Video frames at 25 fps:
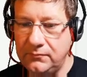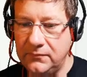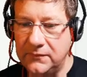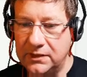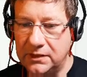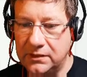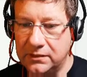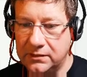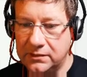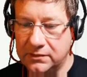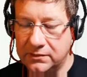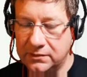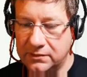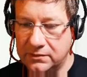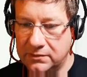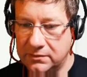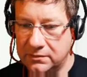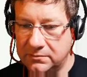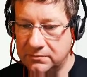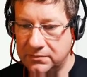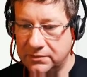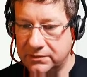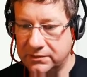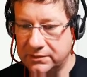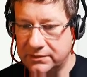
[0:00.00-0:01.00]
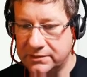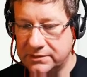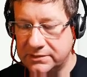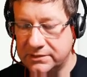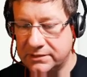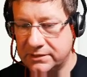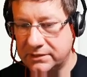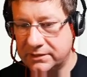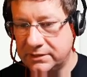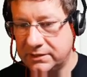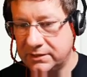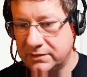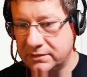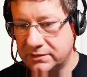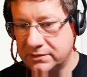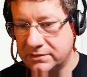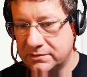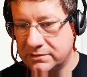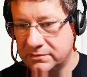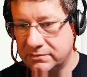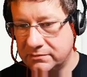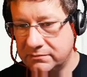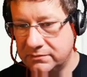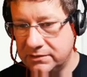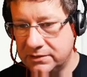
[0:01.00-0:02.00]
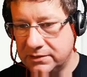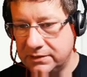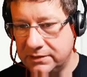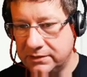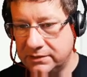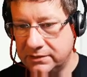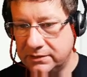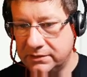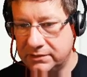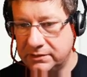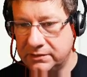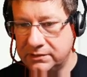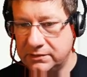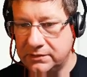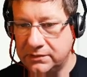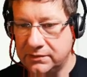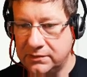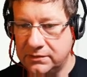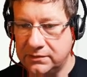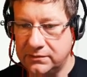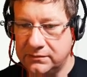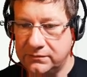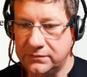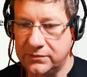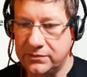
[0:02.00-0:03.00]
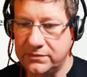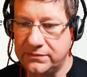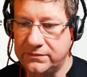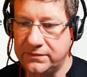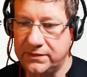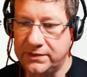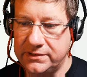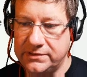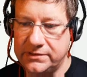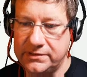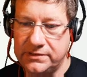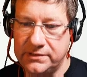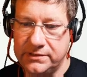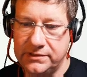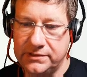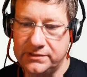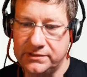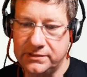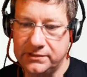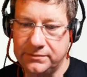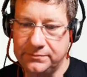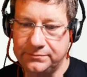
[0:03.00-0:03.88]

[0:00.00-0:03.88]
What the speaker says: but yeah, that's not really very fantasy, is it?